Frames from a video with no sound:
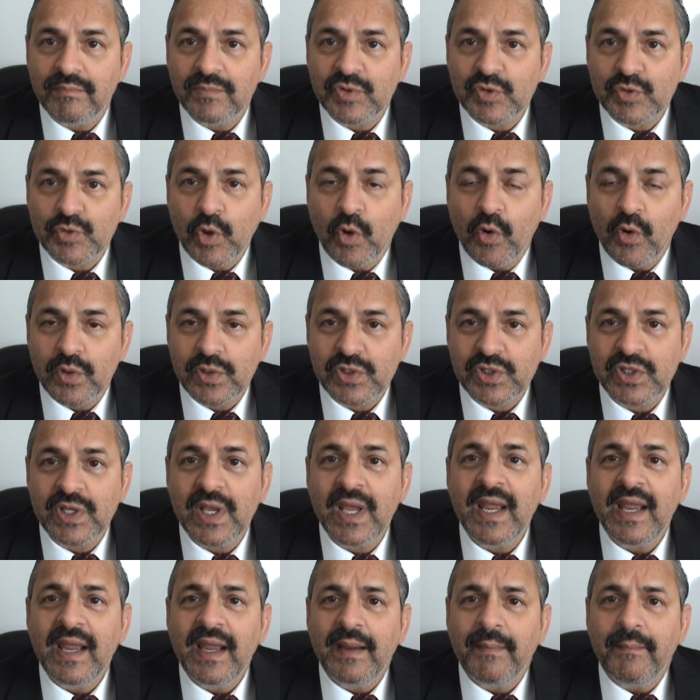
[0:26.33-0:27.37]
stores
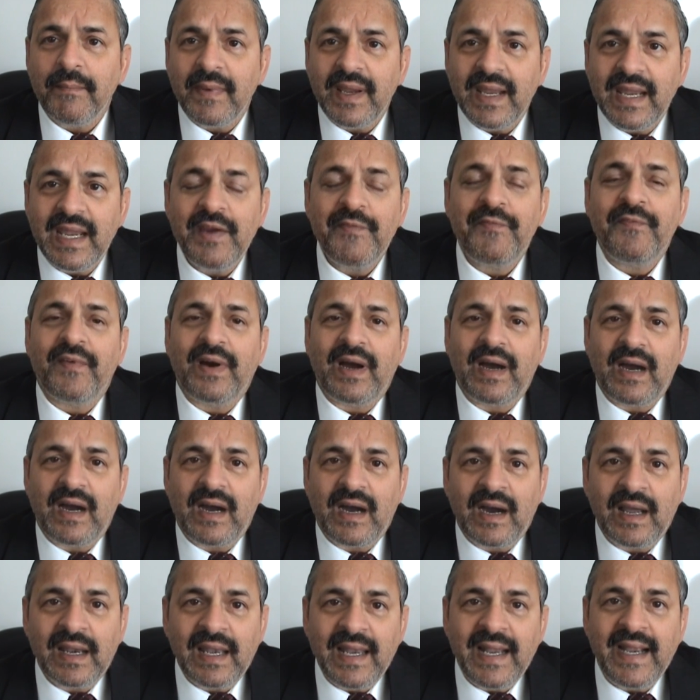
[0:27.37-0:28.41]
if
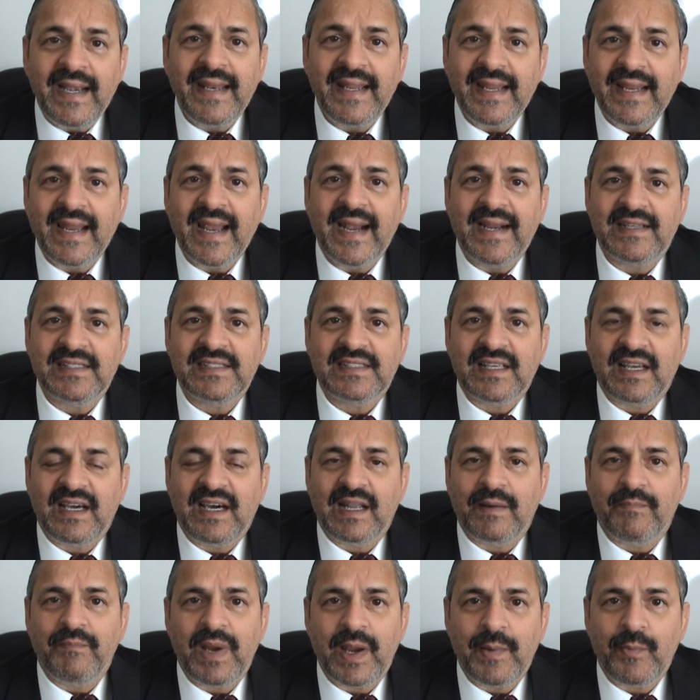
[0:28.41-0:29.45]
a lady gets
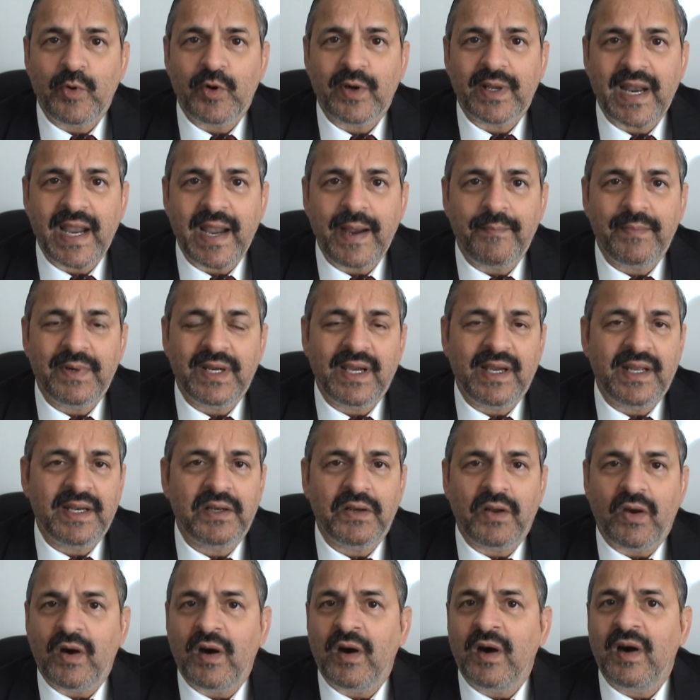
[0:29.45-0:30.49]
her mammogram
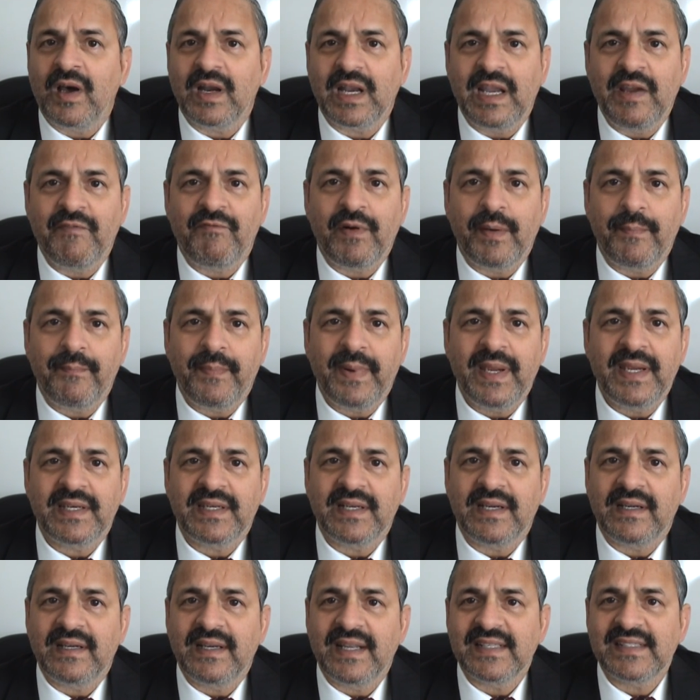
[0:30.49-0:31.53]
done or if a
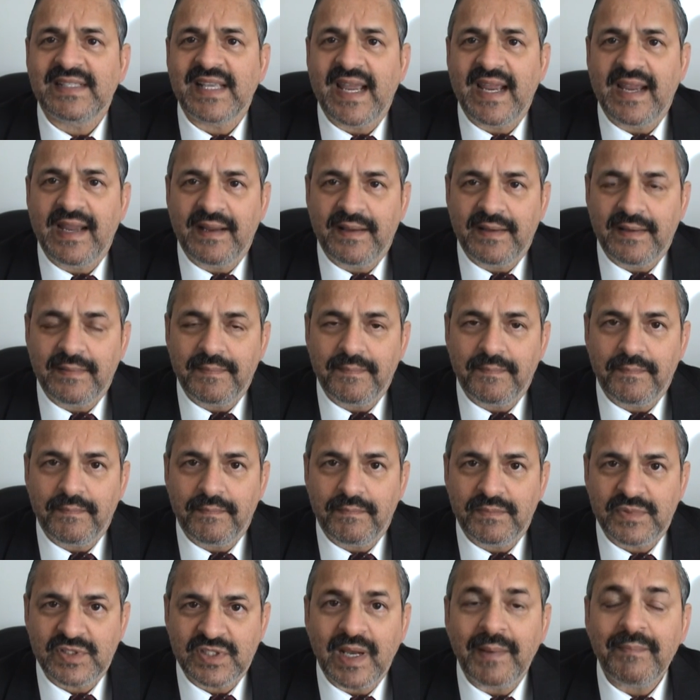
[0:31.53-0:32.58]
patient does
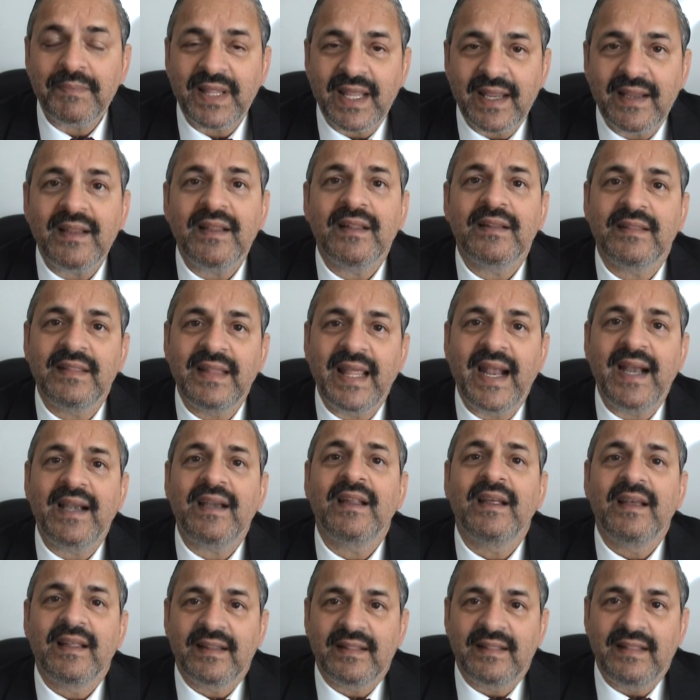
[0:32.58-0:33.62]
something
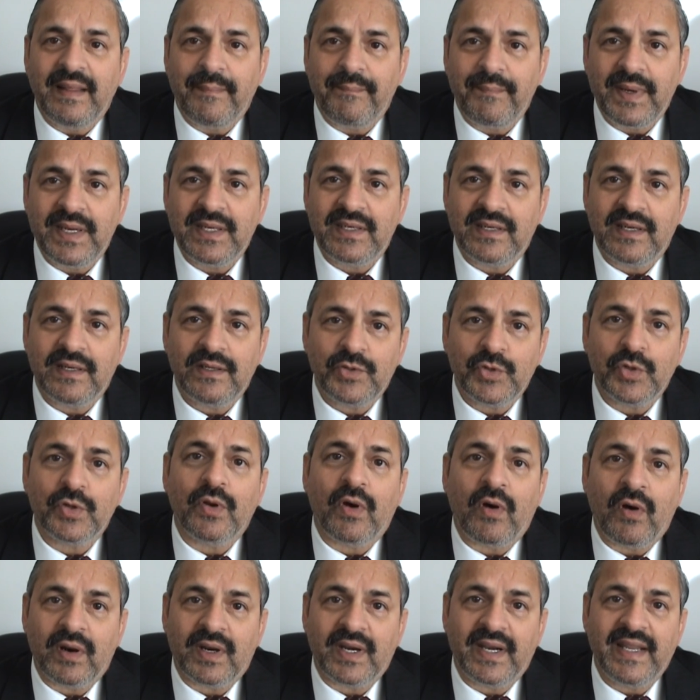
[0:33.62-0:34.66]
that the patient should
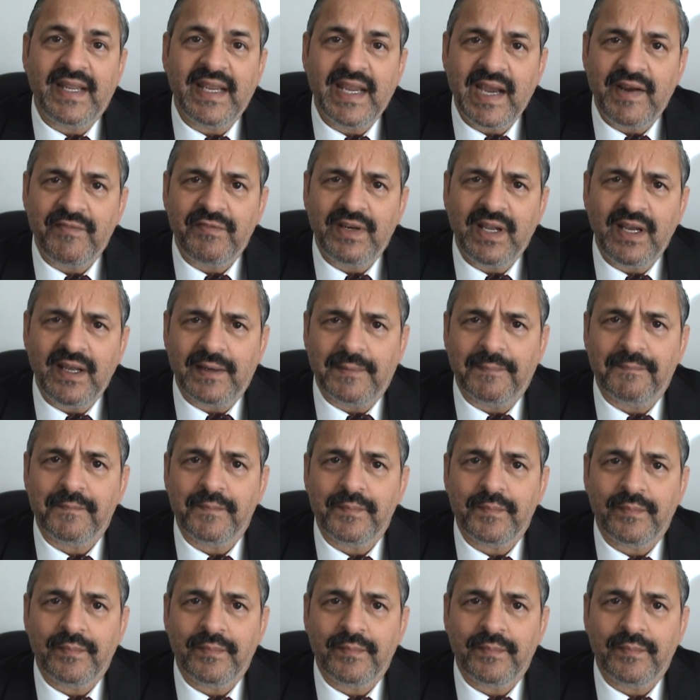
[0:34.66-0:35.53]
already have done.